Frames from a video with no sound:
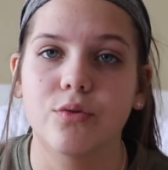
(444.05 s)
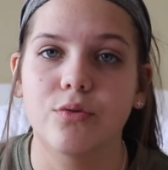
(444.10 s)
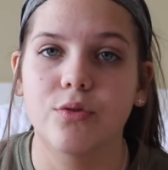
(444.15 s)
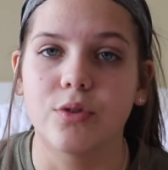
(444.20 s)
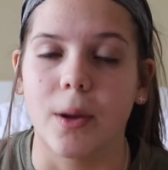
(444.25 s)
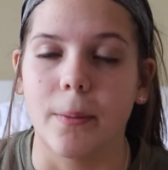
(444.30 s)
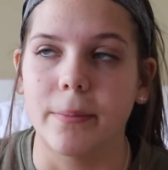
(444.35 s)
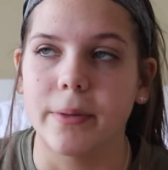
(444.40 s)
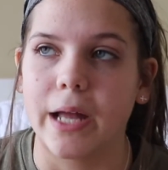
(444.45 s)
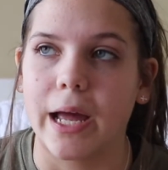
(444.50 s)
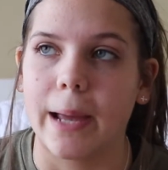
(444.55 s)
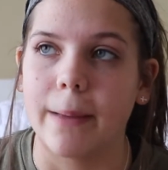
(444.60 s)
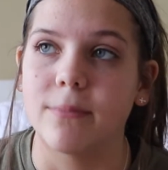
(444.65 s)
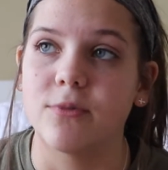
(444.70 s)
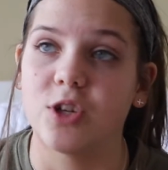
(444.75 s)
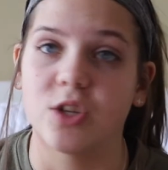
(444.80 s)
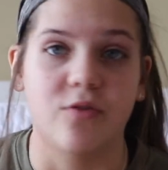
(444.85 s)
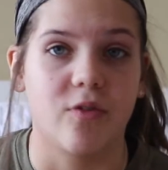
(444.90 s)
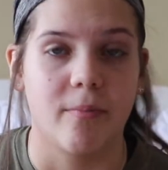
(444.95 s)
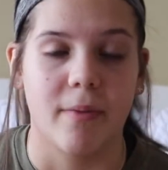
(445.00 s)

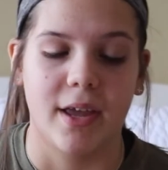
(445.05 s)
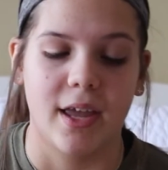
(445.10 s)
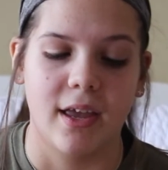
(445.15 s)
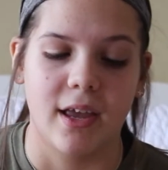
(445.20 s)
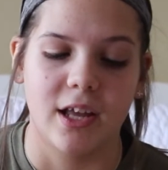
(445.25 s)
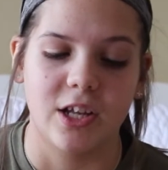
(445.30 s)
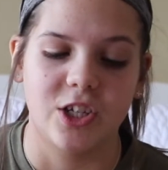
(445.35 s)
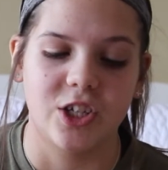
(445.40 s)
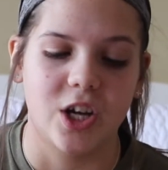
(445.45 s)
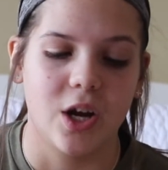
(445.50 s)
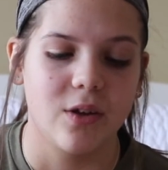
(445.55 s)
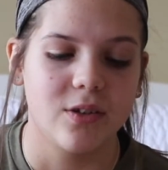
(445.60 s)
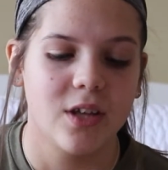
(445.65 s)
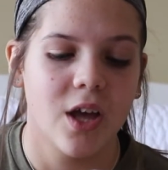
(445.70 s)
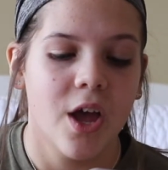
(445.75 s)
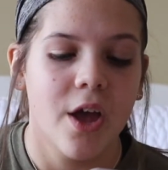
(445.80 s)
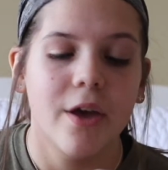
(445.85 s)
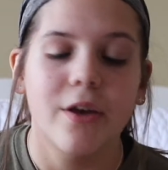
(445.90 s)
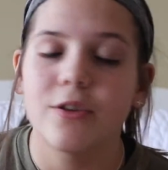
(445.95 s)
sometimes just for making intros.